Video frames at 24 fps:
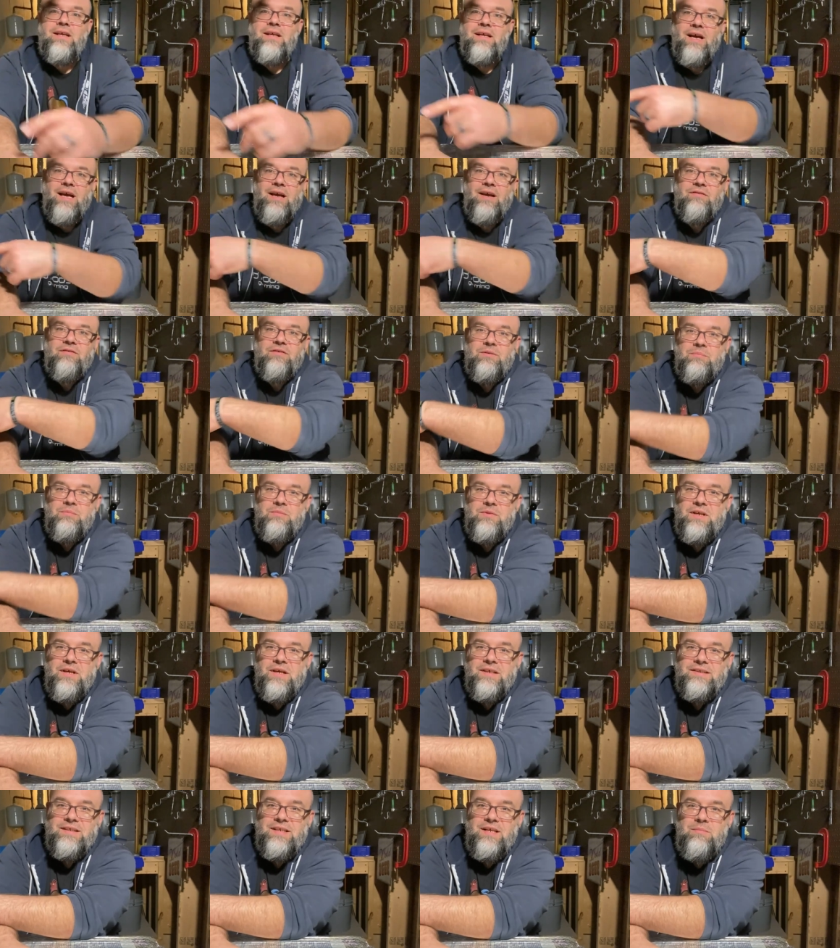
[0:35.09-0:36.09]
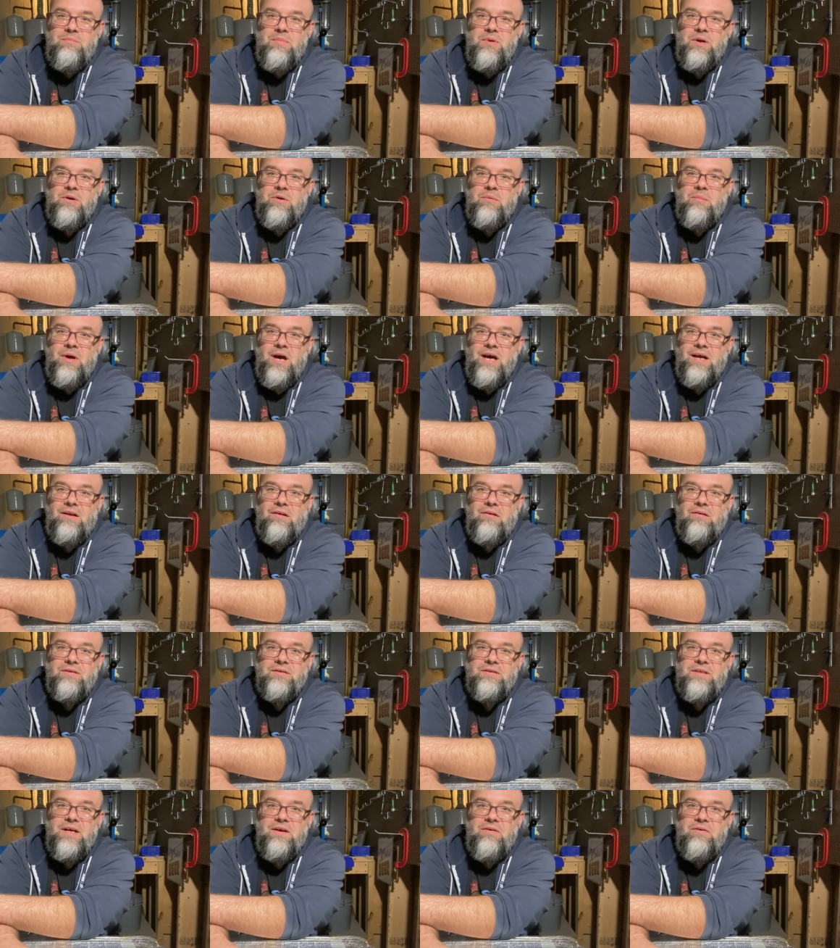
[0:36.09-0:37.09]
I have some dusty beer
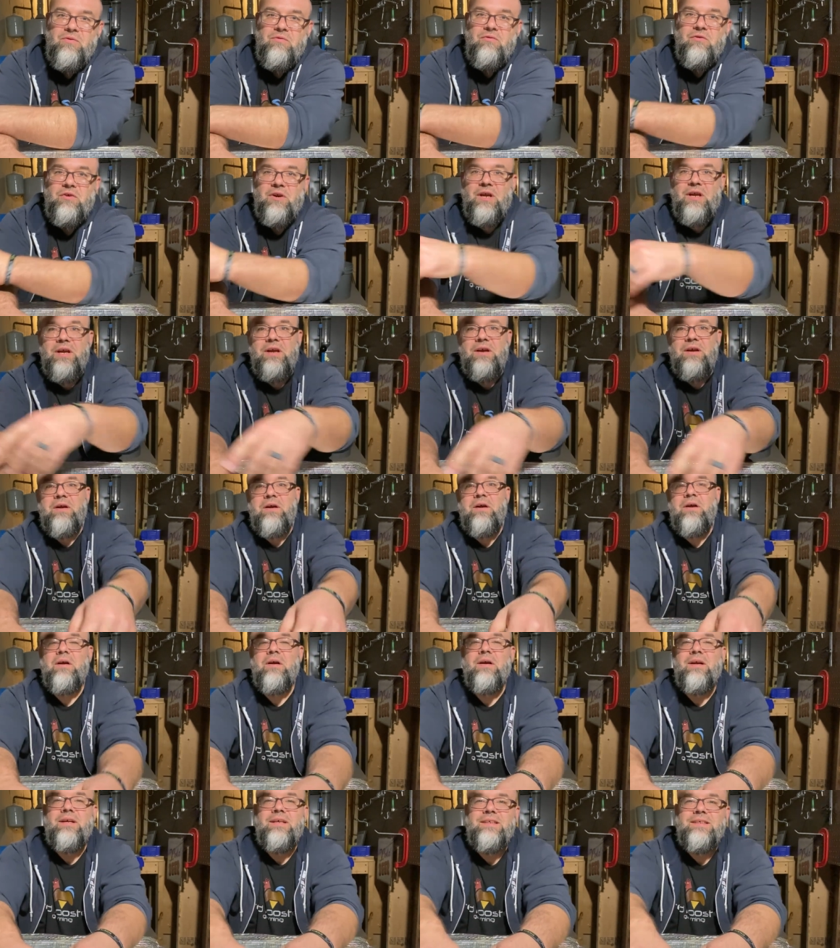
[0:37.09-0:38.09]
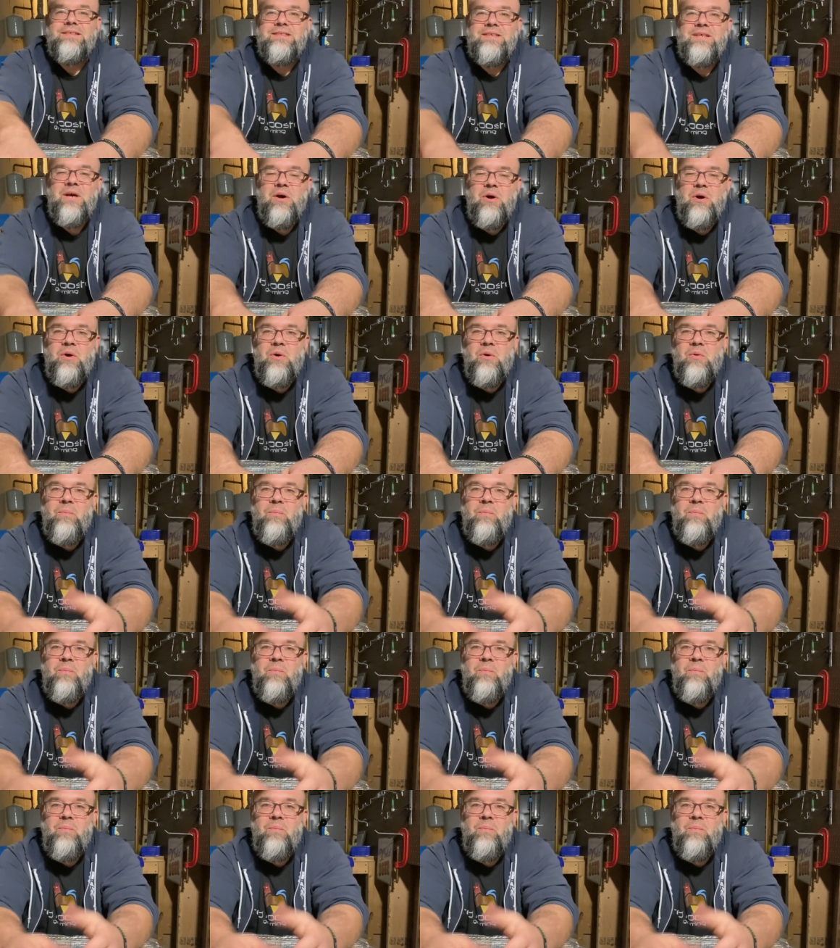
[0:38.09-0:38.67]
bottles down over here. So...